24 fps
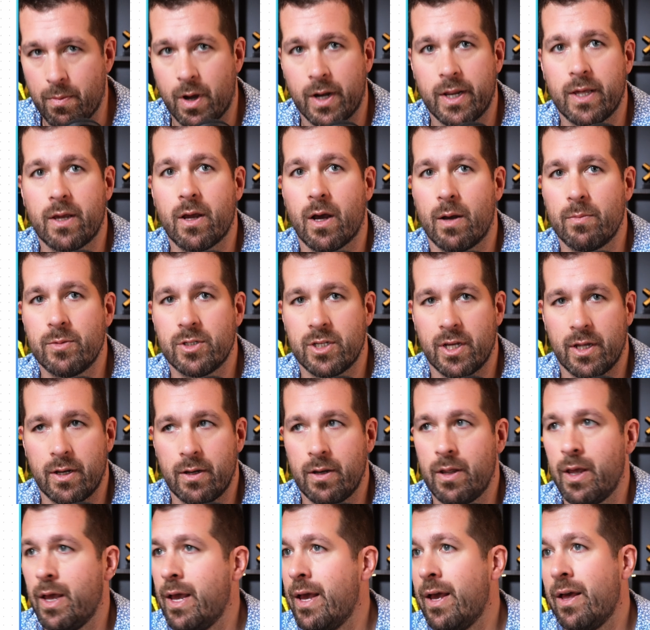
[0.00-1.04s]
money comes
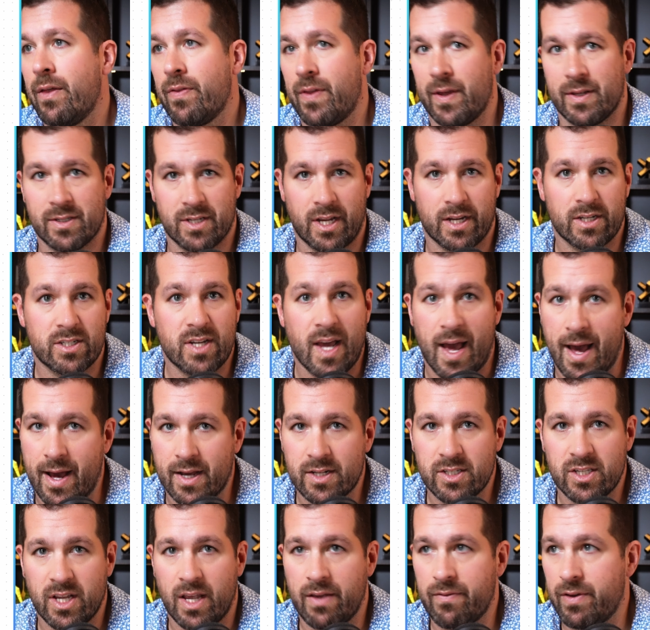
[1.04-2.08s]
in, things like
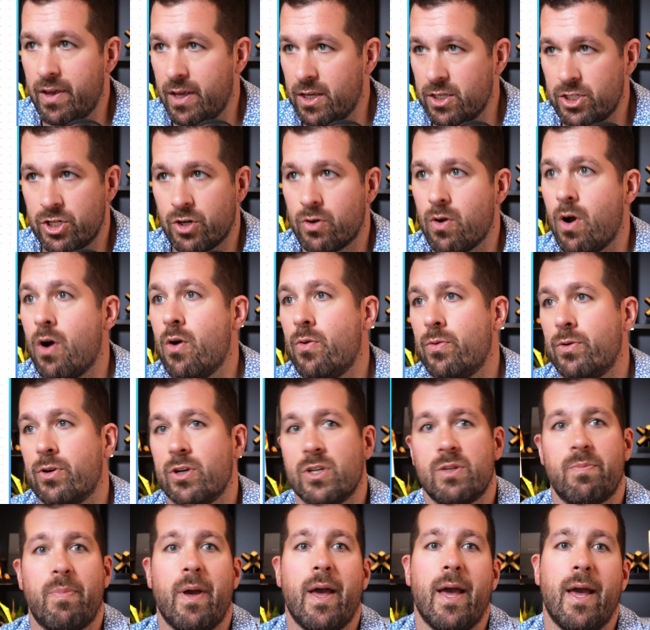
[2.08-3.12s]
tax savings, your
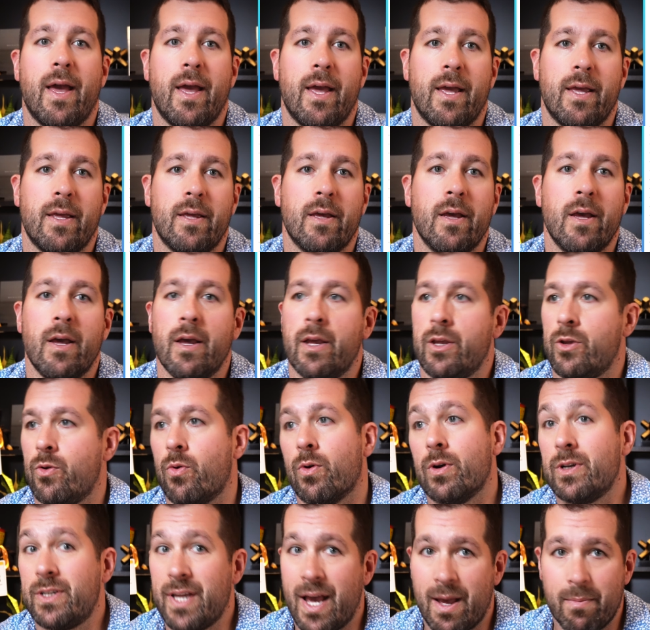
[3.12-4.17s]
owner's pay,
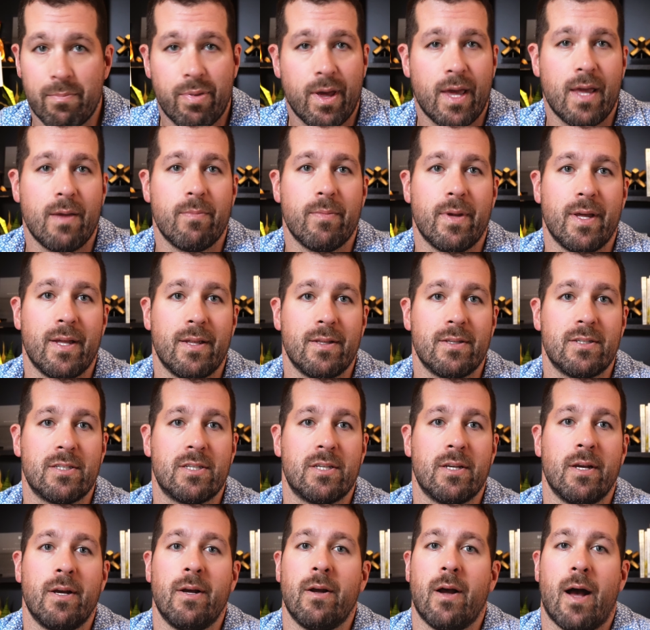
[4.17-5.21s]
your debt payments,